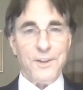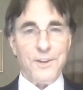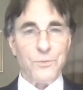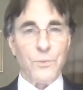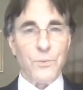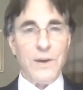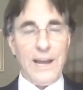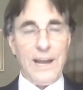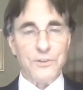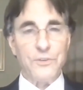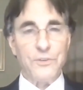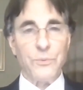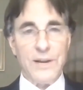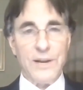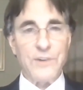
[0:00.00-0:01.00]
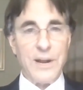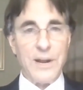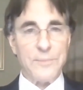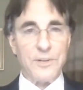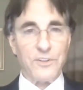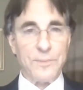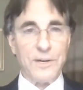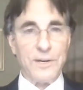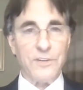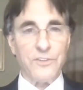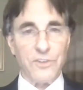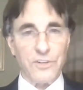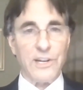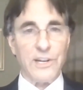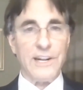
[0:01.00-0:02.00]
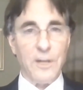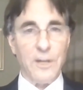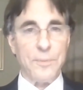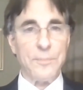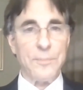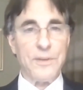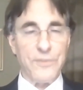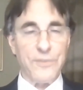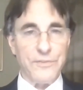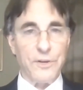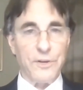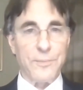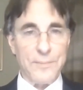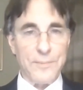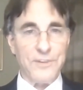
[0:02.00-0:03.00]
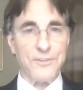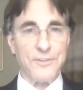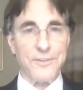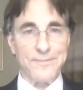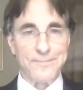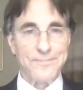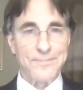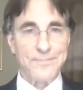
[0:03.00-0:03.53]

is, how is whatever I'm experiencing today helping me fulfill my mission?